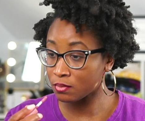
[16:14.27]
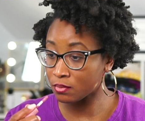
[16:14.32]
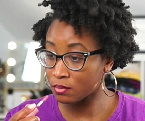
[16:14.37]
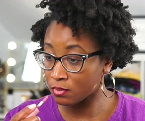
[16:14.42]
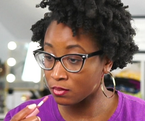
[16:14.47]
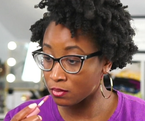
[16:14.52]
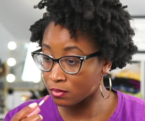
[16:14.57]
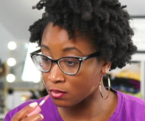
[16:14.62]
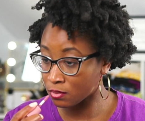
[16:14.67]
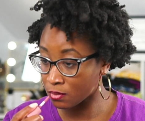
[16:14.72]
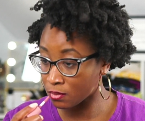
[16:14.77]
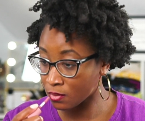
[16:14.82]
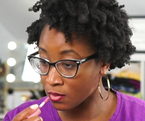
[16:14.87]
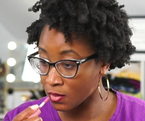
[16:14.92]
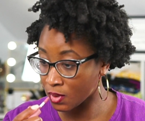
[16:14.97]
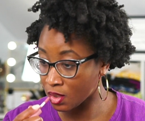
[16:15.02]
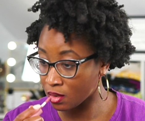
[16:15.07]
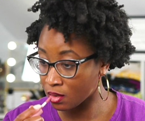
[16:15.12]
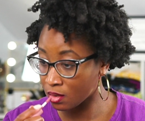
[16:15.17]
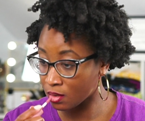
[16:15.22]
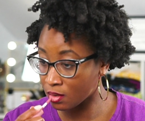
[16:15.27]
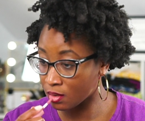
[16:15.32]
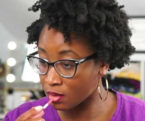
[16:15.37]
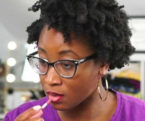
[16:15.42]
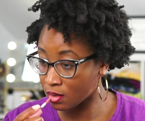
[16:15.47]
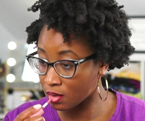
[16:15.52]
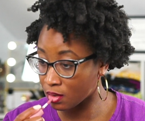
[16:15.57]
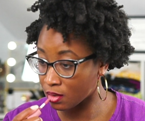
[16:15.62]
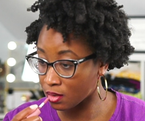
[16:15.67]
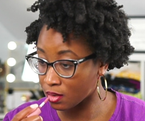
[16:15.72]

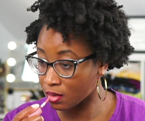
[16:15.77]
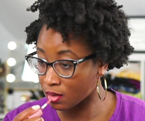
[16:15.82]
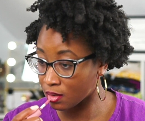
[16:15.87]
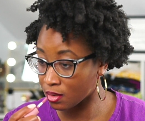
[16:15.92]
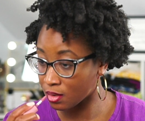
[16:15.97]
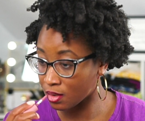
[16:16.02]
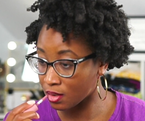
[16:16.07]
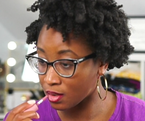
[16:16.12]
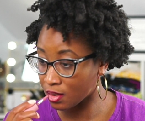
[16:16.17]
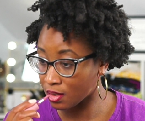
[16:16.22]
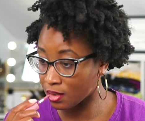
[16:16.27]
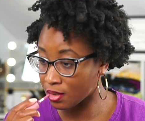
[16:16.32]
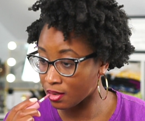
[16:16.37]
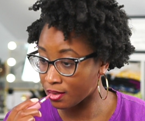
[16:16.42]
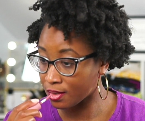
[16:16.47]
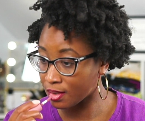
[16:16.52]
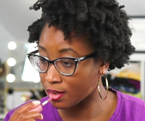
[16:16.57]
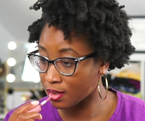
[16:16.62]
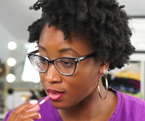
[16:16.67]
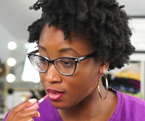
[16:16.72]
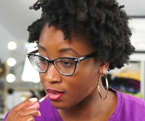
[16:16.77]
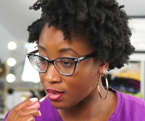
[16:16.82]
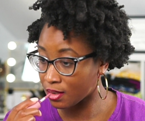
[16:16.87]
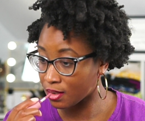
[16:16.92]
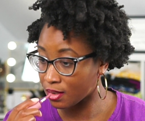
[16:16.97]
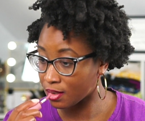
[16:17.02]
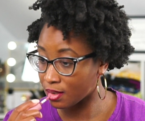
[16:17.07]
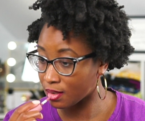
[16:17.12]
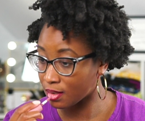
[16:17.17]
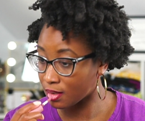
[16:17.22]

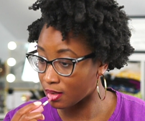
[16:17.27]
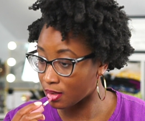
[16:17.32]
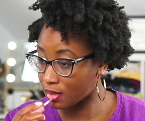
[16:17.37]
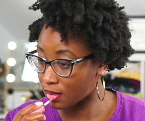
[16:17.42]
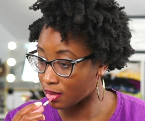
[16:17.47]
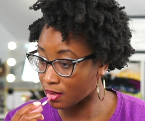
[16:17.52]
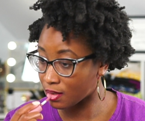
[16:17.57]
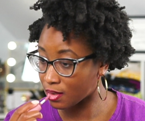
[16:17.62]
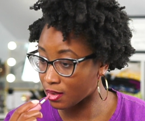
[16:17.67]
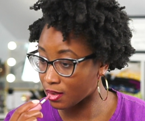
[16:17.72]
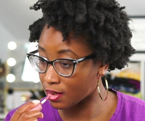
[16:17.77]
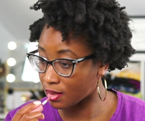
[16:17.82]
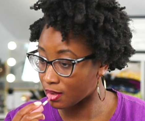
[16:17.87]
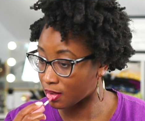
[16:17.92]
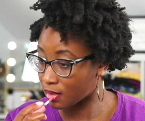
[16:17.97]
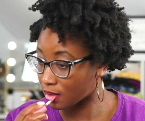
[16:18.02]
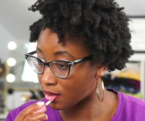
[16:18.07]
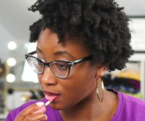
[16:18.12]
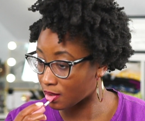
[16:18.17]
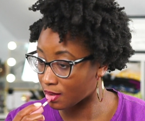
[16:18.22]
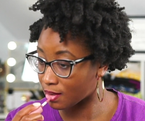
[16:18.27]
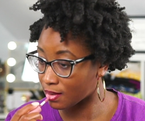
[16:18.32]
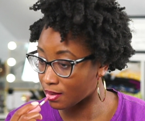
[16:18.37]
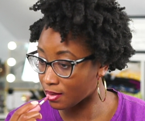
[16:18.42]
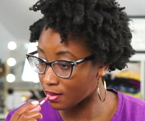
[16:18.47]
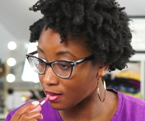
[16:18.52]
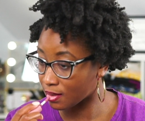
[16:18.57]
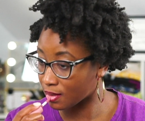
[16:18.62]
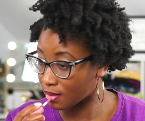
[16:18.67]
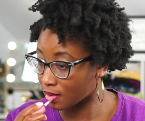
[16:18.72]

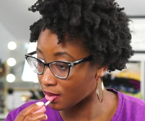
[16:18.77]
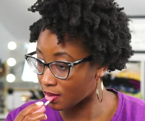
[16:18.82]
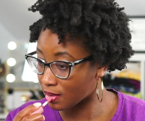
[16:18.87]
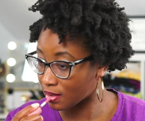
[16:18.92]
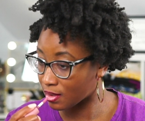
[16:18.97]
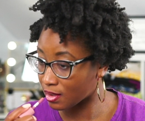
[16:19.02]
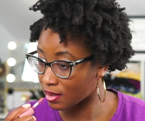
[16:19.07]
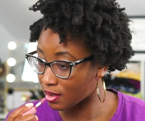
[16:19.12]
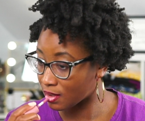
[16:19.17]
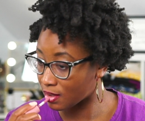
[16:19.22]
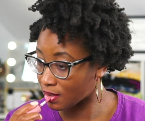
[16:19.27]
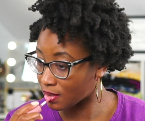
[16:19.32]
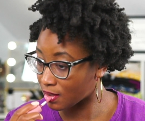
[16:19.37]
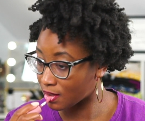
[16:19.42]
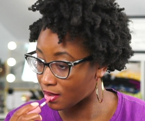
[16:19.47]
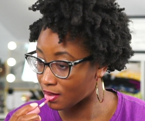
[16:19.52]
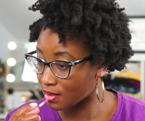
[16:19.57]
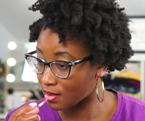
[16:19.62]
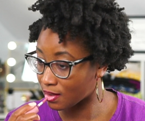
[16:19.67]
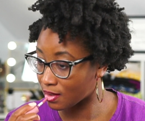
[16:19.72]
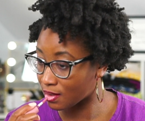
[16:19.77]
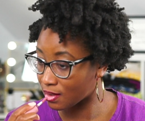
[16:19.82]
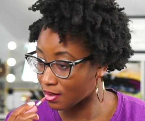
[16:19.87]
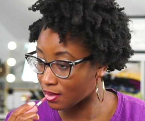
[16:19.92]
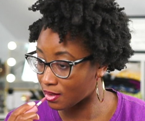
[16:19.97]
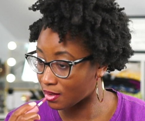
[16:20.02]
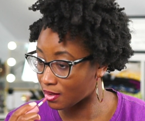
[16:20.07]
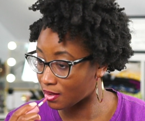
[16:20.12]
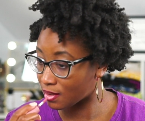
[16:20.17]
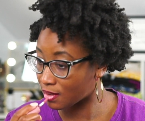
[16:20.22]

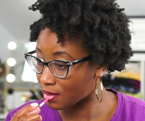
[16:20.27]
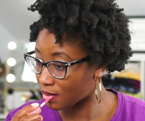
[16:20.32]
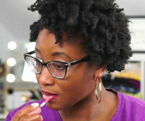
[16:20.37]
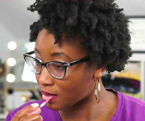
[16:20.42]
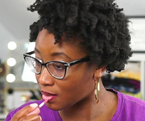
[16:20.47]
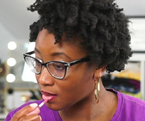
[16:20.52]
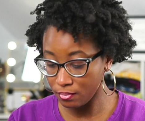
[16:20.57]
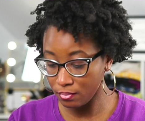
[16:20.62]
(no one is talking)